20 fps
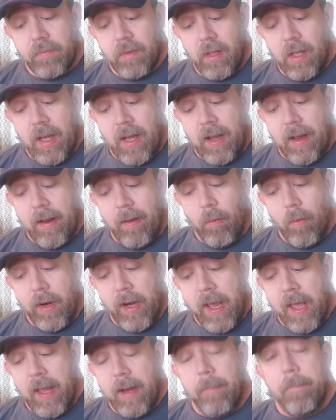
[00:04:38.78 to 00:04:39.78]
I went
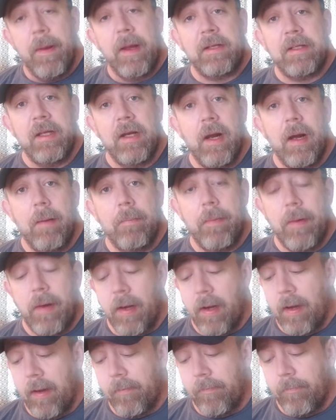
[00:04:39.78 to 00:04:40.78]
ahead and picked it up
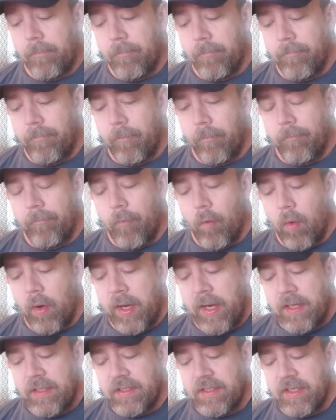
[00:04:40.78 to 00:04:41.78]
for
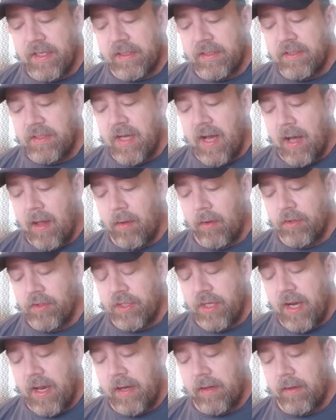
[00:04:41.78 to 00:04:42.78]
$46,
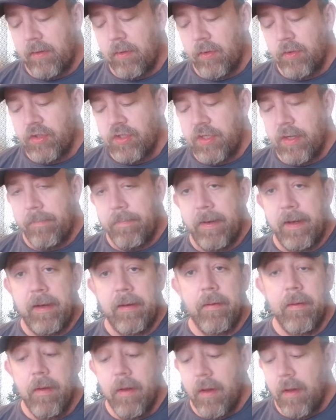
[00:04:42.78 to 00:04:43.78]
and that includes shipping.
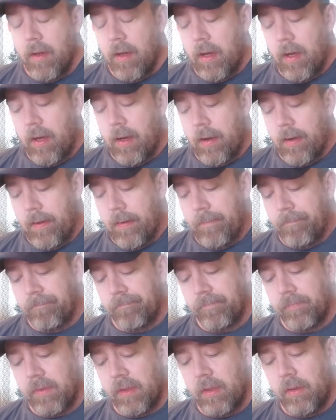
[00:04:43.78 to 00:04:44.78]

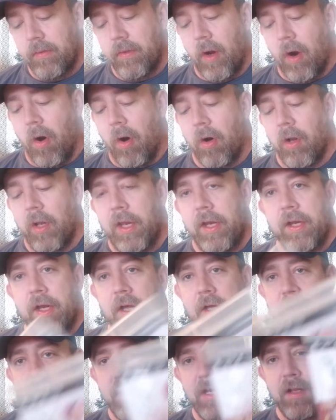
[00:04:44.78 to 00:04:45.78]
The Arlen
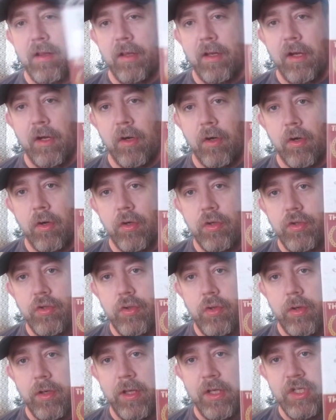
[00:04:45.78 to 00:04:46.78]
Atelier
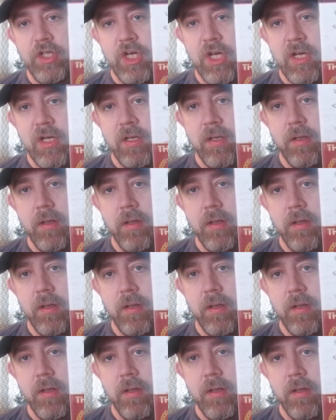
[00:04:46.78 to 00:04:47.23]
Trilogy.